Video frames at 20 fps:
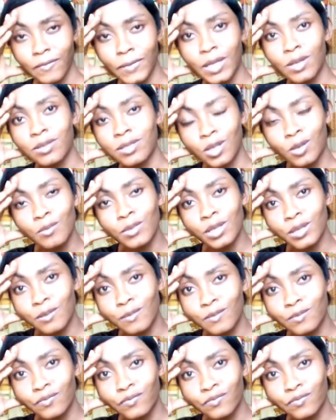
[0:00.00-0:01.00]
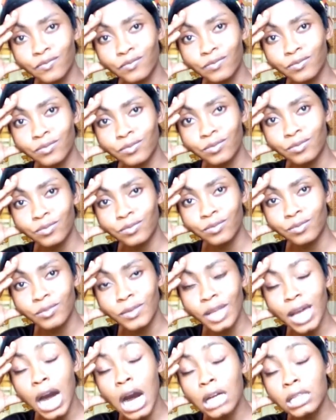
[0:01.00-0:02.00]
Now tell me,
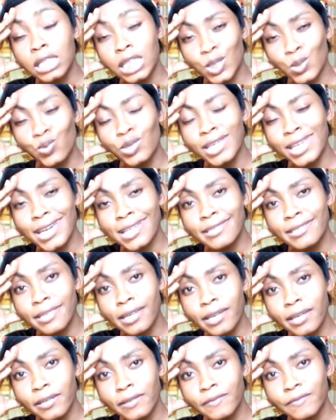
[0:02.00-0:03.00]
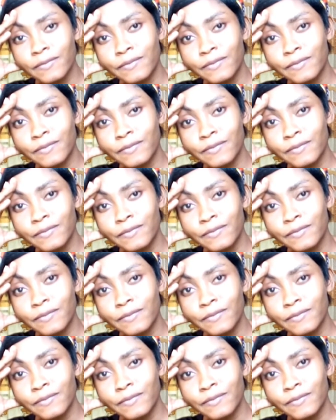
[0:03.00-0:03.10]
how did we get here?